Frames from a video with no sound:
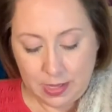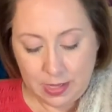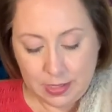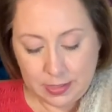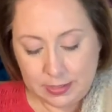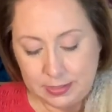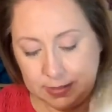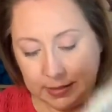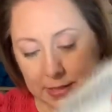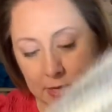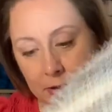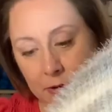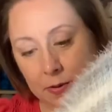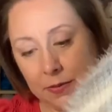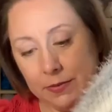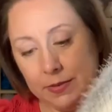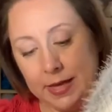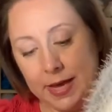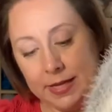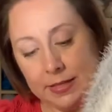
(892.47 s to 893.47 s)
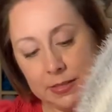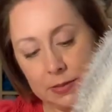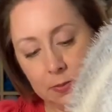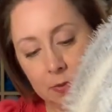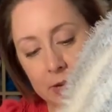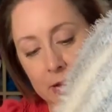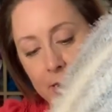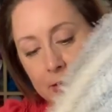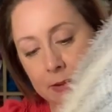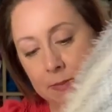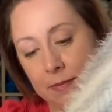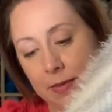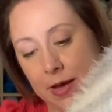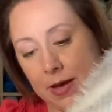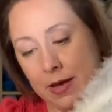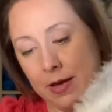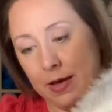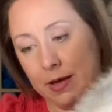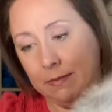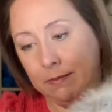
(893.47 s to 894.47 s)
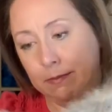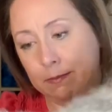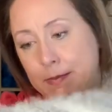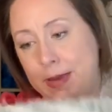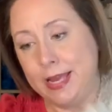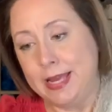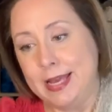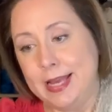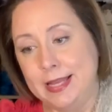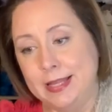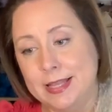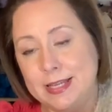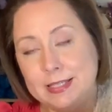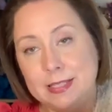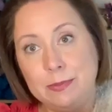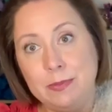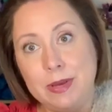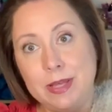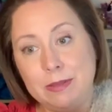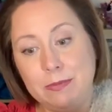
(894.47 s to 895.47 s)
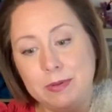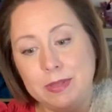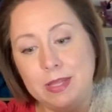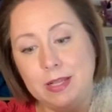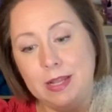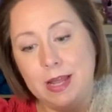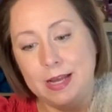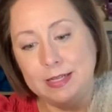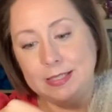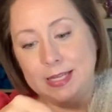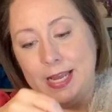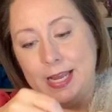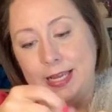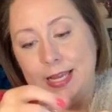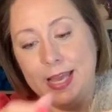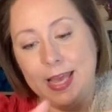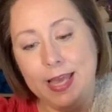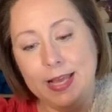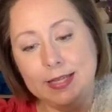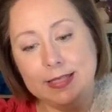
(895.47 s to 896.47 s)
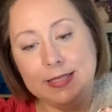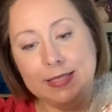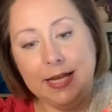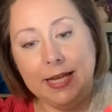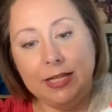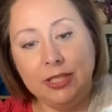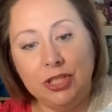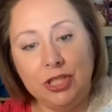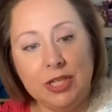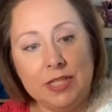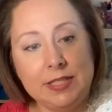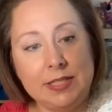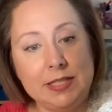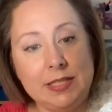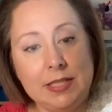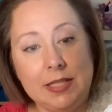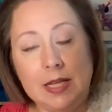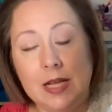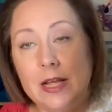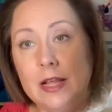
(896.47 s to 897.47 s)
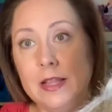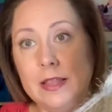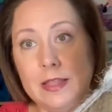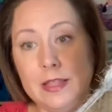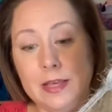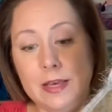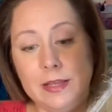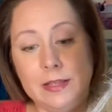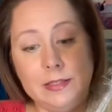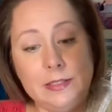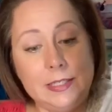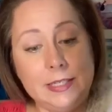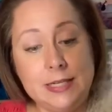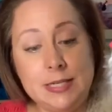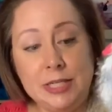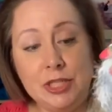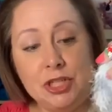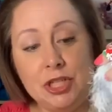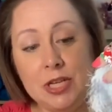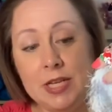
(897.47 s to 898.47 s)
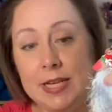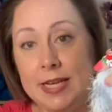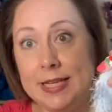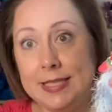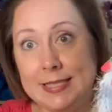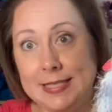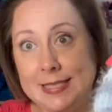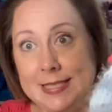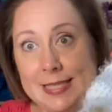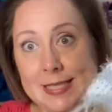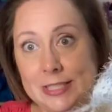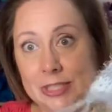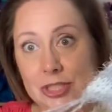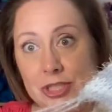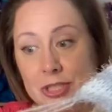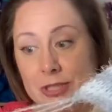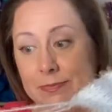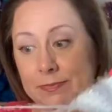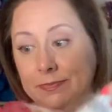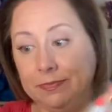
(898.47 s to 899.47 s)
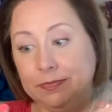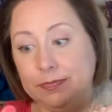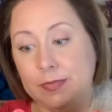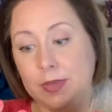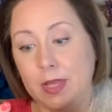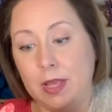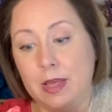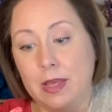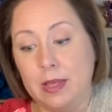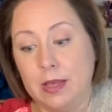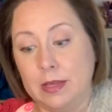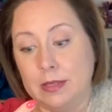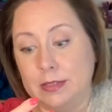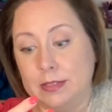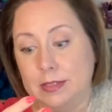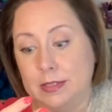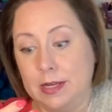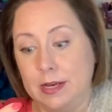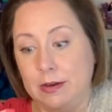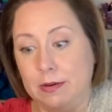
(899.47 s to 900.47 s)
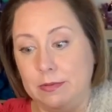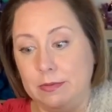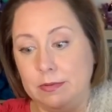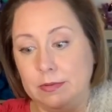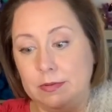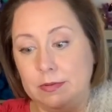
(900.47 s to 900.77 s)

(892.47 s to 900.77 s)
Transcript: So that's what I'm uh, making this with, with the latte cakes and just the Tunisian knit stitch. So